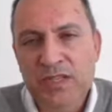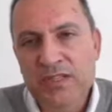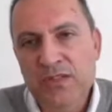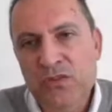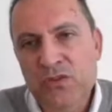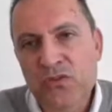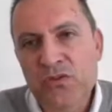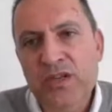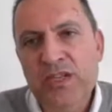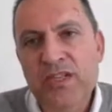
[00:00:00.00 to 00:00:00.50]

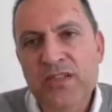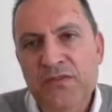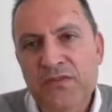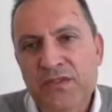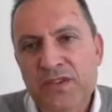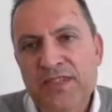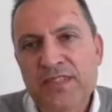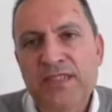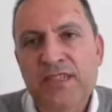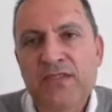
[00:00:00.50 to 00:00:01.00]
during the
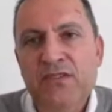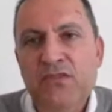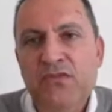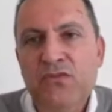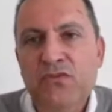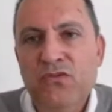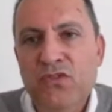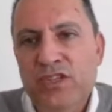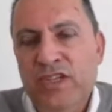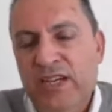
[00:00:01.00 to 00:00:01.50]
visit
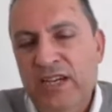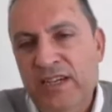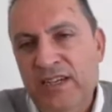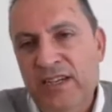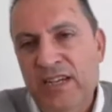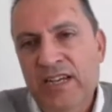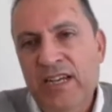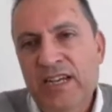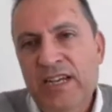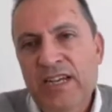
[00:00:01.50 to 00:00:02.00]
to share.
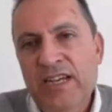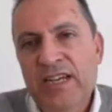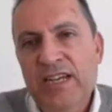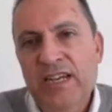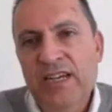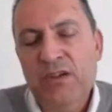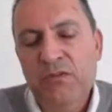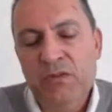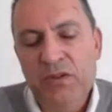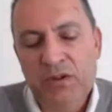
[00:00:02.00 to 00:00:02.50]

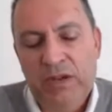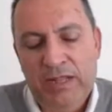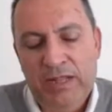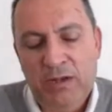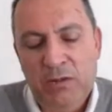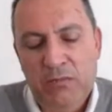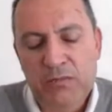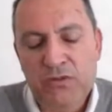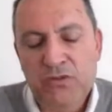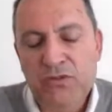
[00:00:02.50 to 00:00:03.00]
We had the
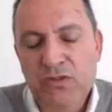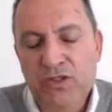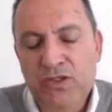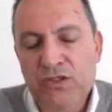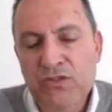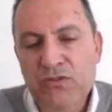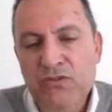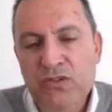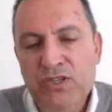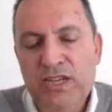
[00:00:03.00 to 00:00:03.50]
opportunity
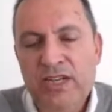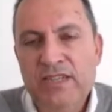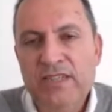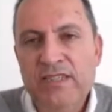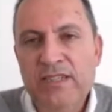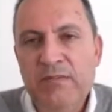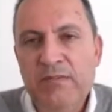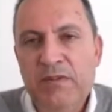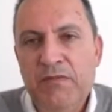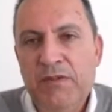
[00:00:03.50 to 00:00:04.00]
to share
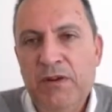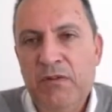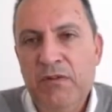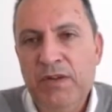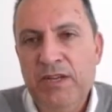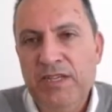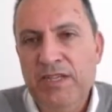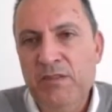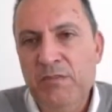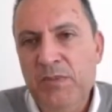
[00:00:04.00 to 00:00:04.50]
some of our
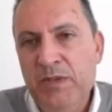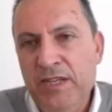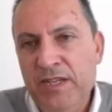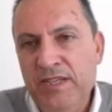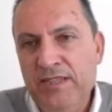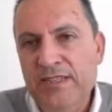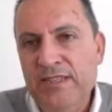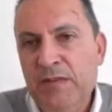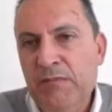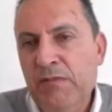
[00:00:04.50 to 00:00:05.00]

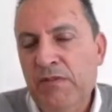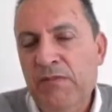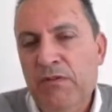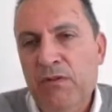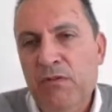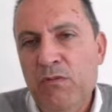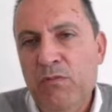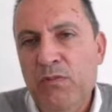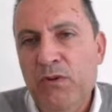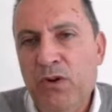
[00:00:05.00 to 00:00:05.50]
experience, some of
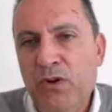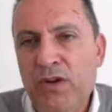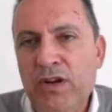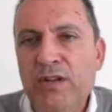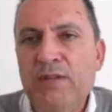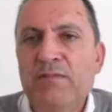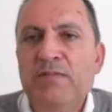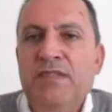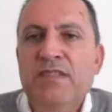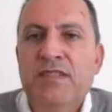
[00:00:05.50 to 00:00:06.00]
our
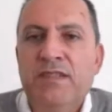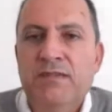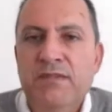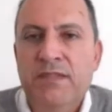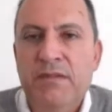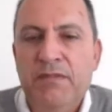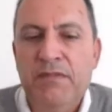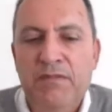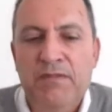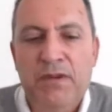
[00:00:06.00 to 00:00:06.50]
programs,
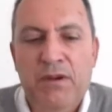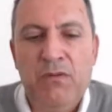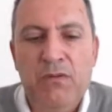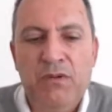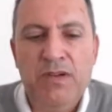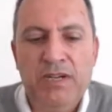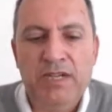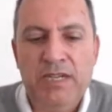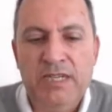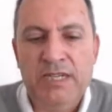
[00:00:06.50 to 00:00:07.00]
some of
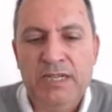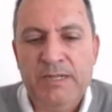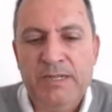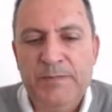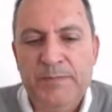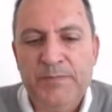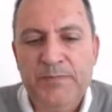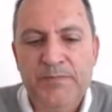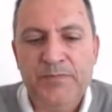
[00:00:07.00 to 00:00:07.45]
our